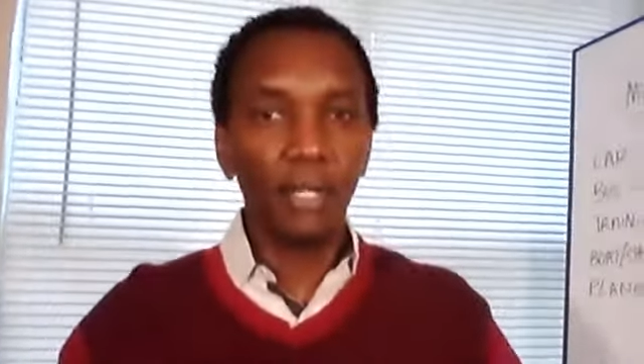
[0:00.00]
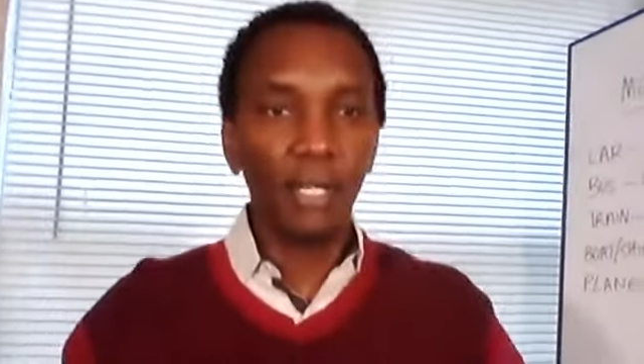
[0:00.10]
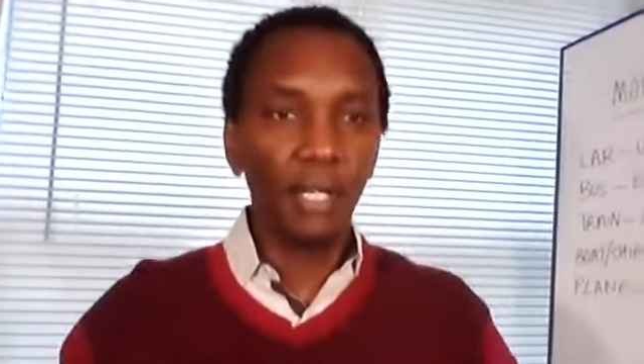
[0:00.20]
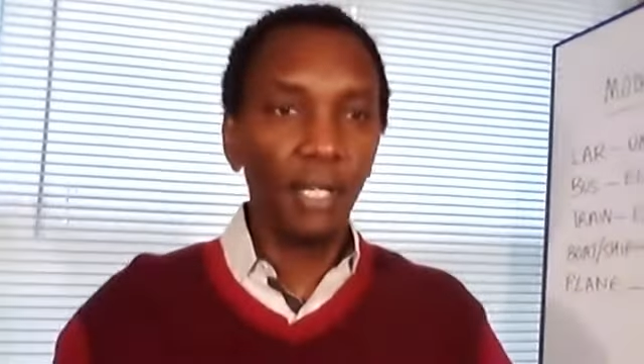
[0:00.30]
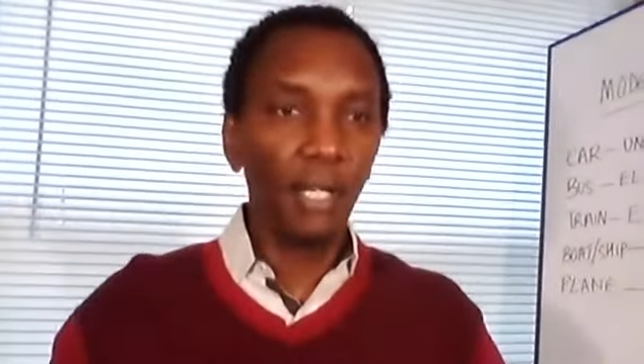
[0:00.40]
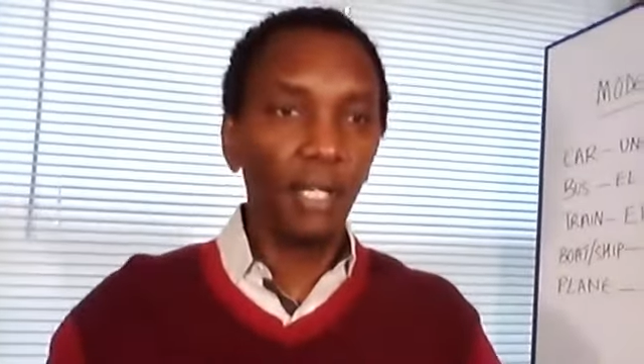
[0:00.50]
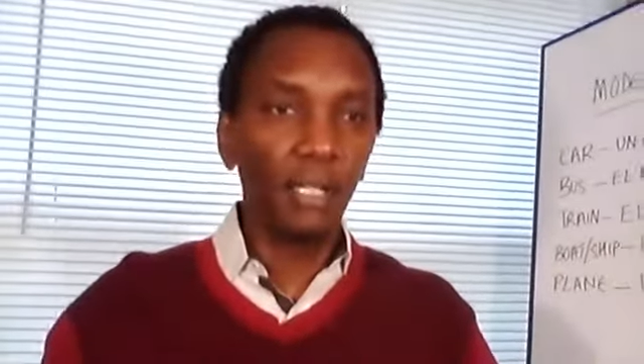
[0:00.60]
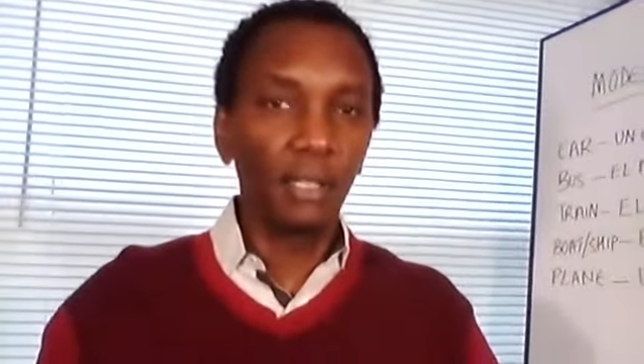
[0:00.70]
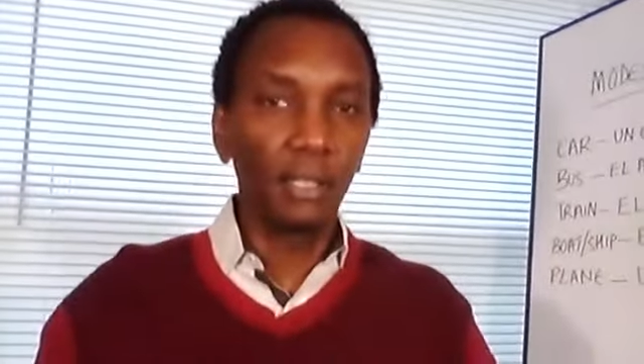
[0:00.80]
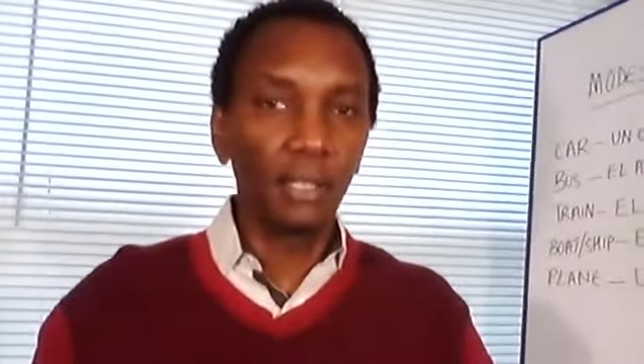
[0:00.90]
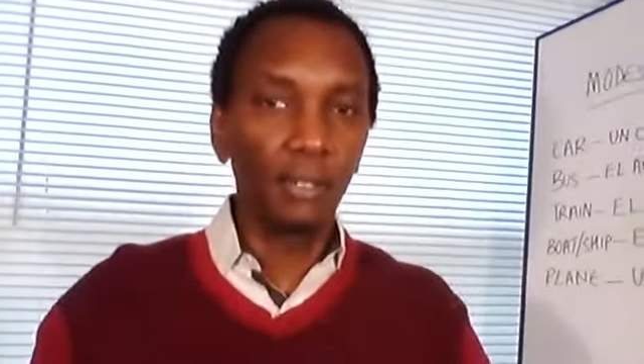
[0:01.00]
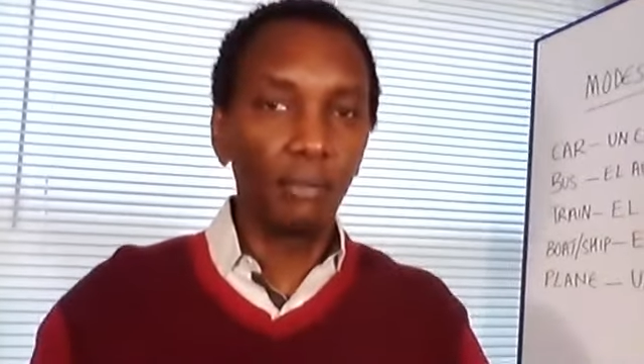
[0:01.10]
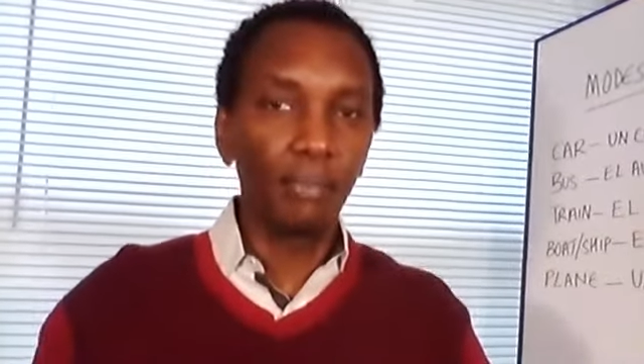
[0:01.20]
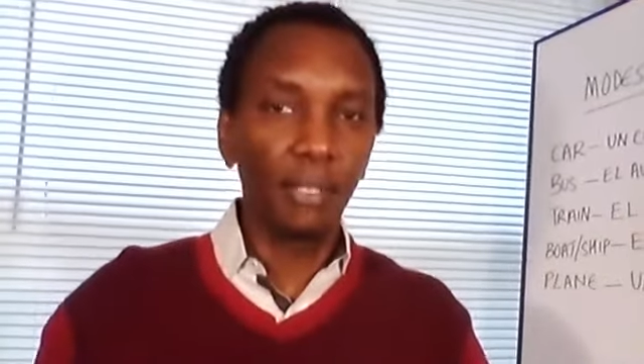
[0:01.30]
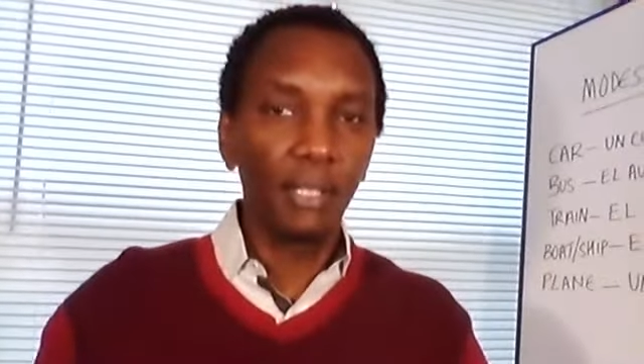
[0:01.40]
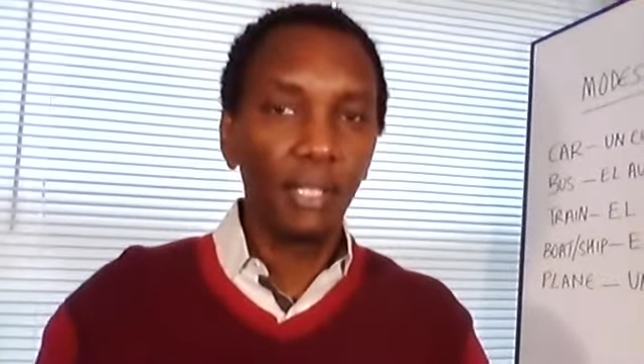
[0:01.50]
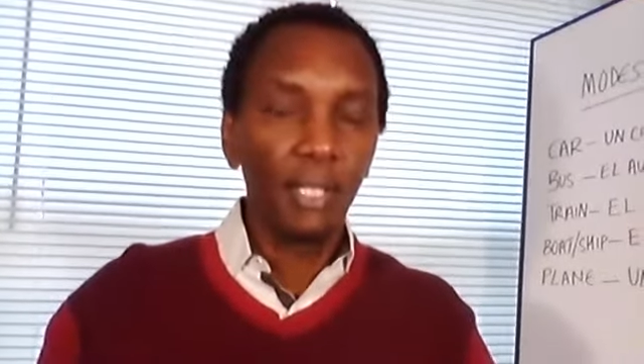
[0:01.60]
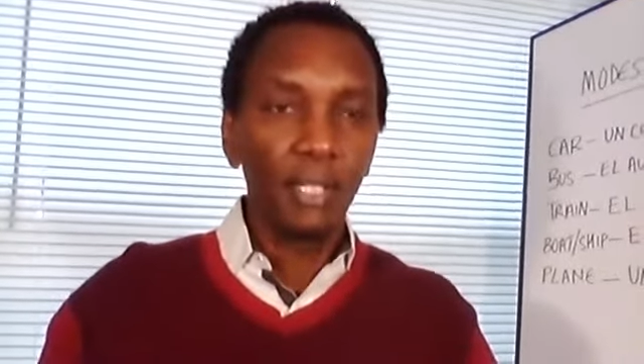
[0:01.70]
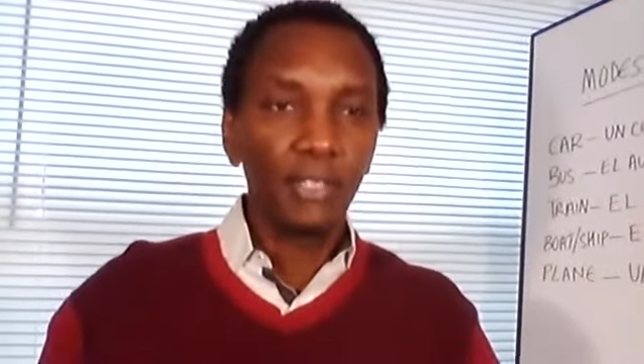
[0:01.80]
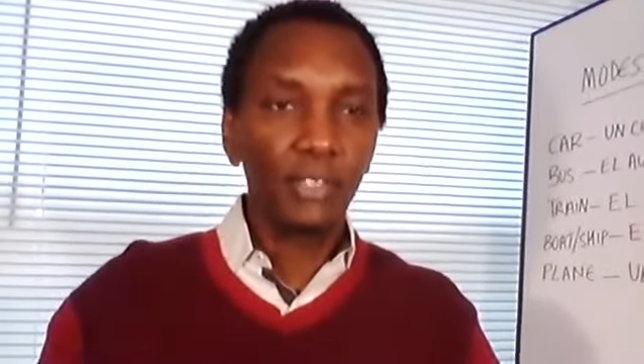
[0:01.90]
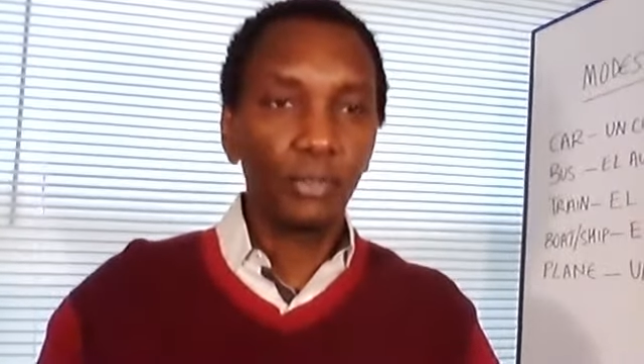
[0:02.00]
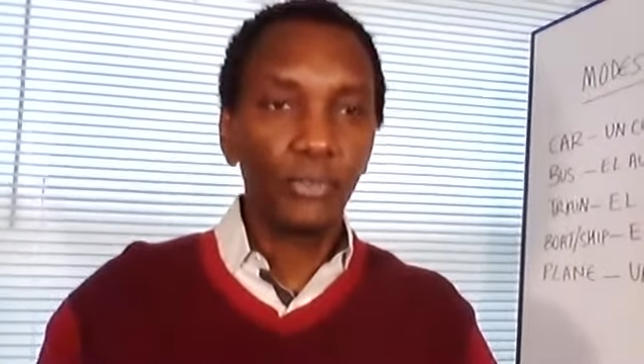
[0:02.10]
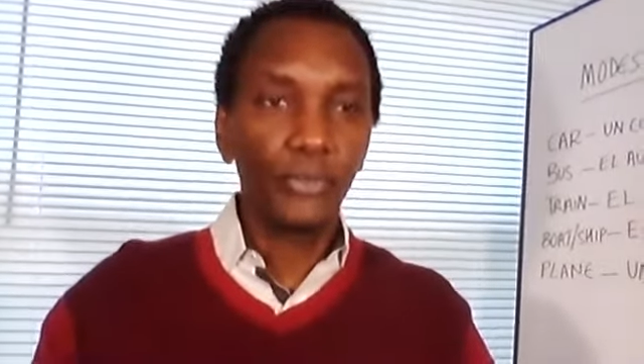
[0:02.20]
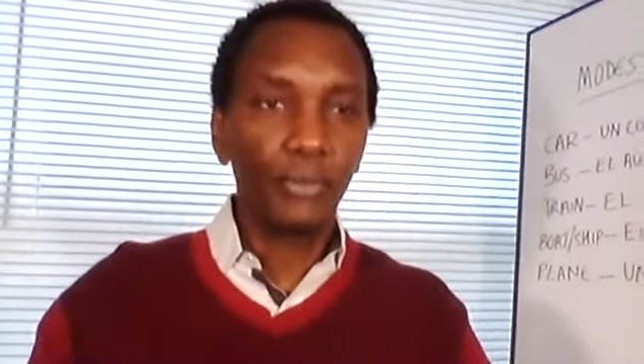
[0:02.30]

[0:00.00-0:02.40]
here a little bit so